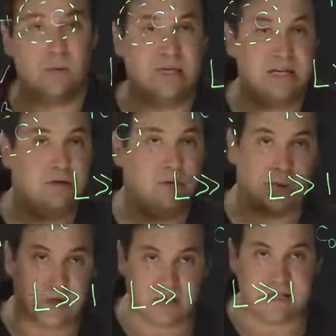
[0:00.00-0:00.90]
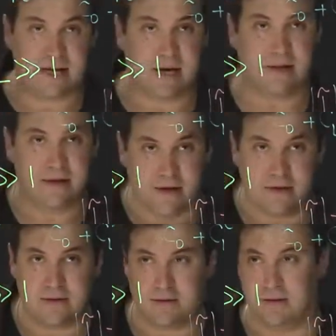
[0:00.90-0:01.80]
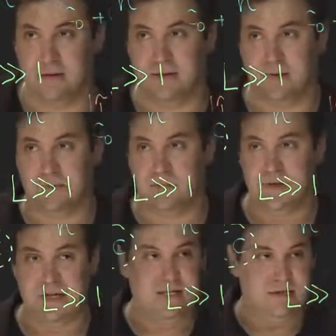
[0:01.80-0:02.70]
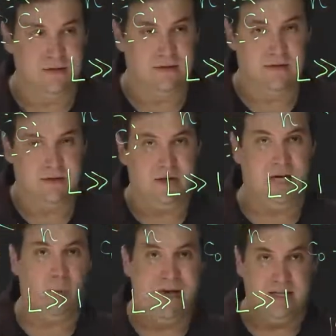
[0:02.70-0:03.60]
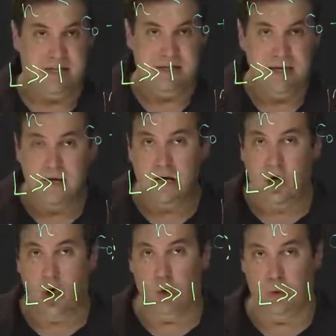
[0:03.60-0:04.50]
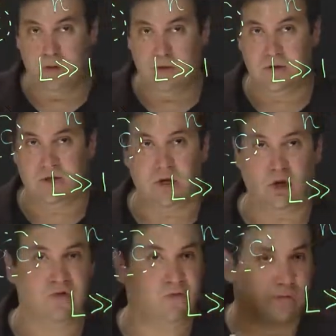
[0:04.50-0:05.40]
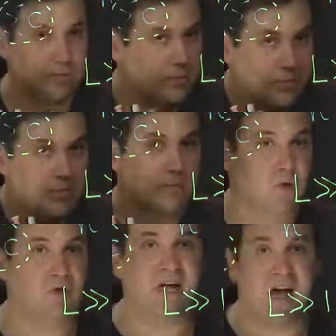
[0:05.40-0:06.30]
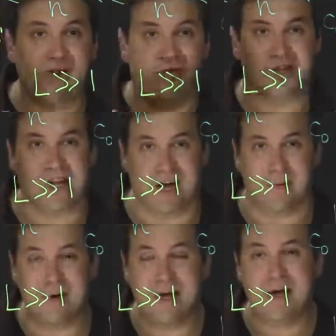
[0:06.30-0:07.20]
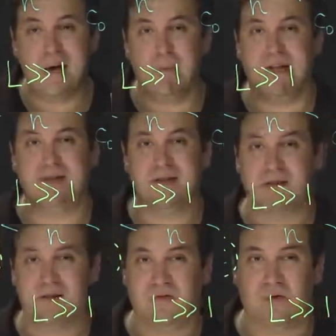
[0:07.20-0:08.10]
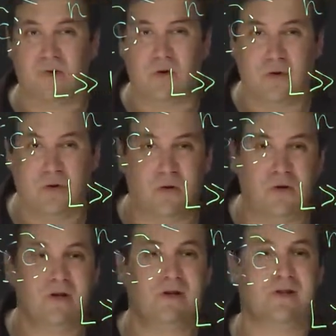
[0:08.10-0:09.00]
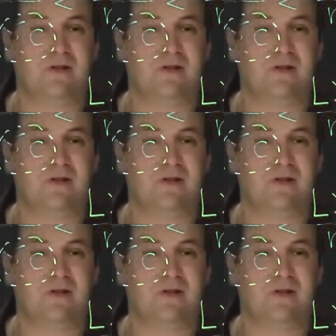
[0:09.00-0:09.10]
we need to understand that these inequalities hold not every time, but for all